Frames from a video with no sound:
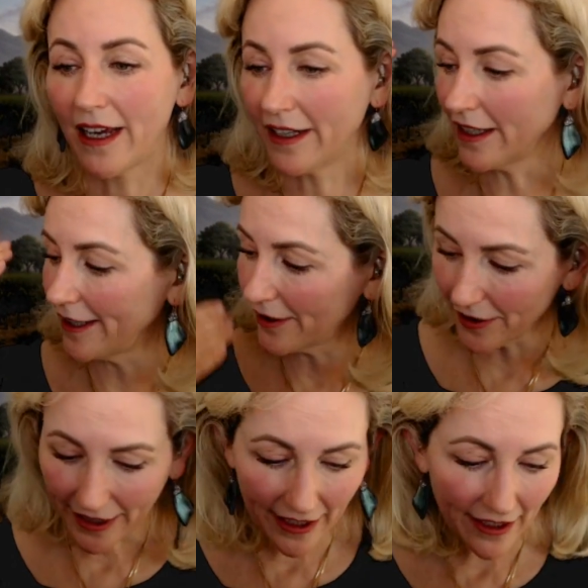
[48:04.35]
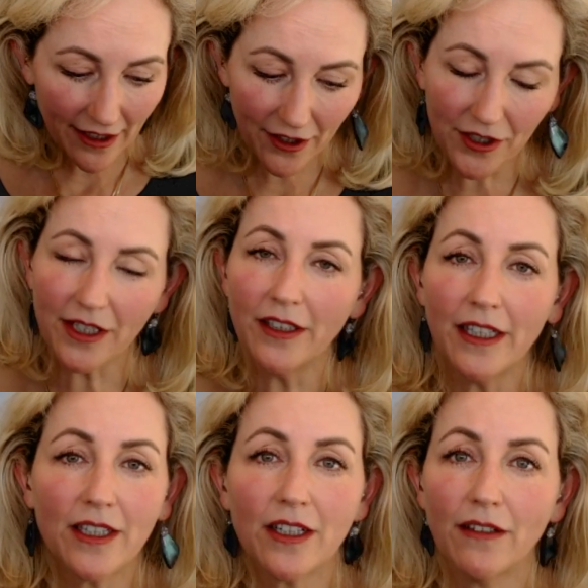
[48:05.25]
and literally there's a
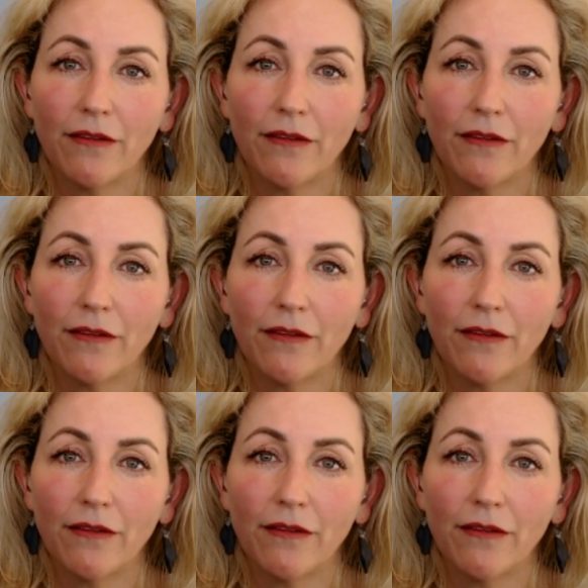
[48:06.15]
list